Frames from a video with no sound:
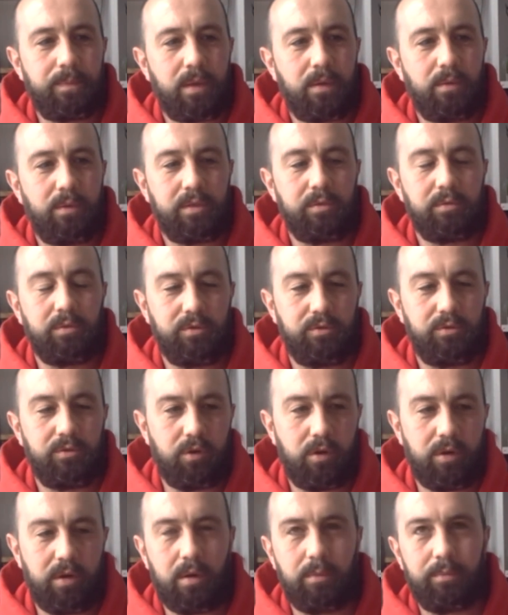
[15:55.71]
which was
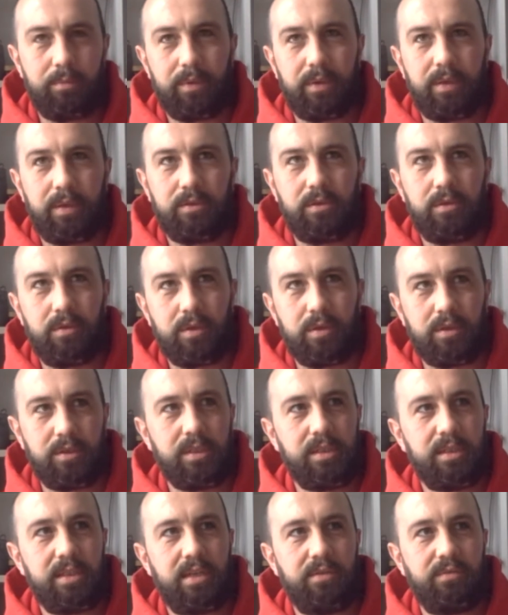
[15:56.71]
drawn up in
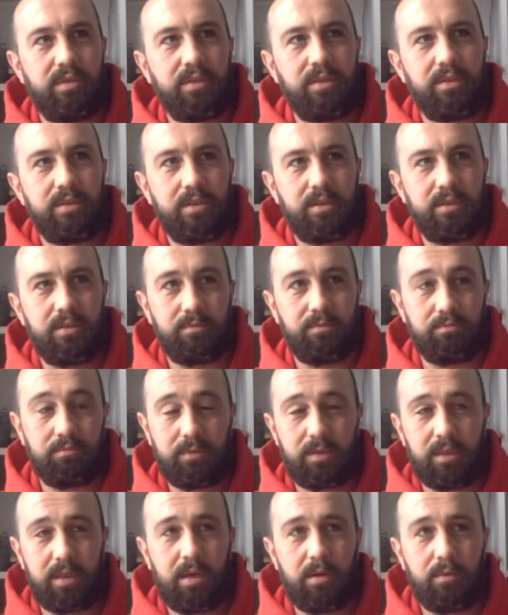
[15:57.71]
2007
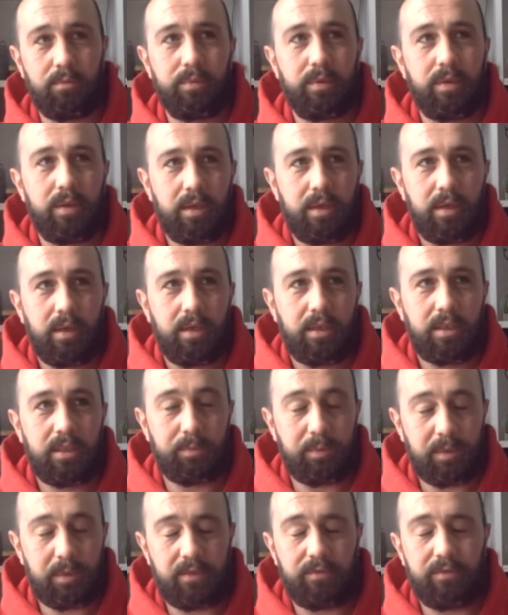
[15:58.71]
to help
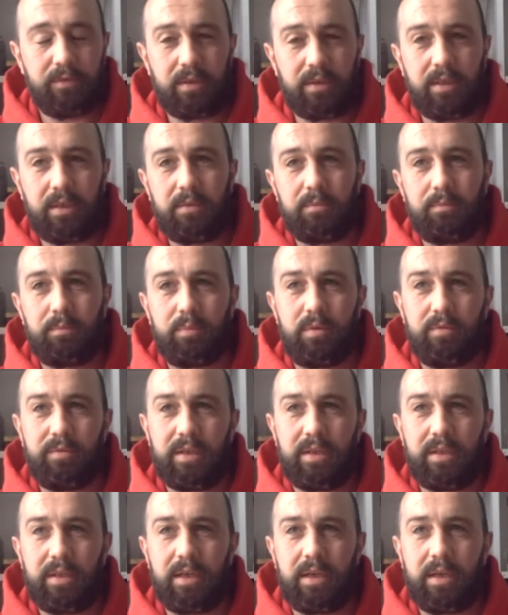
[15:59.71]
specifically
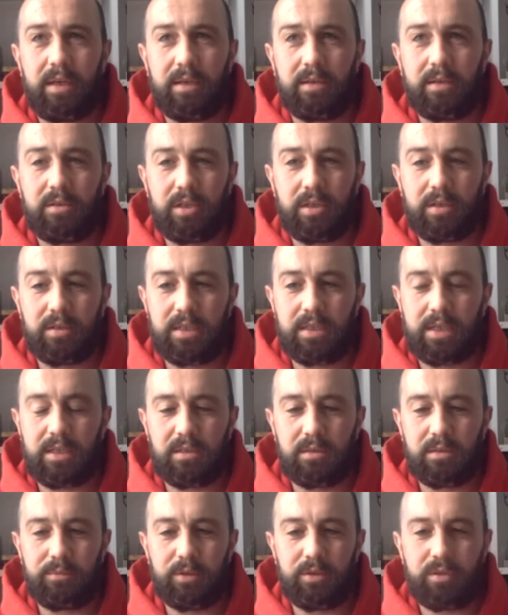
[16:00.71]
prevent child
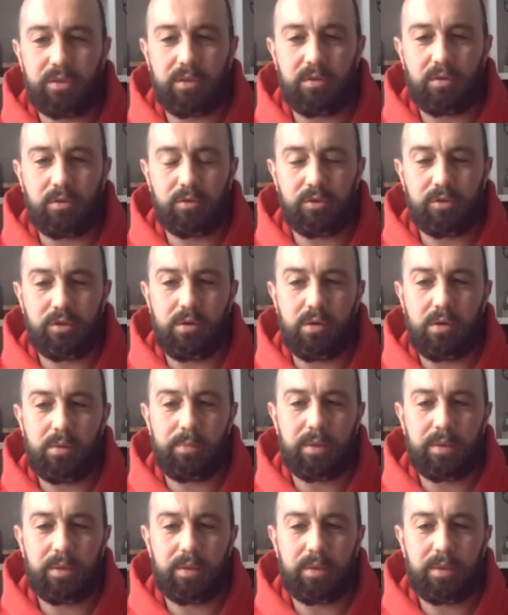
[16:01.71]
sexual abuse across Europe.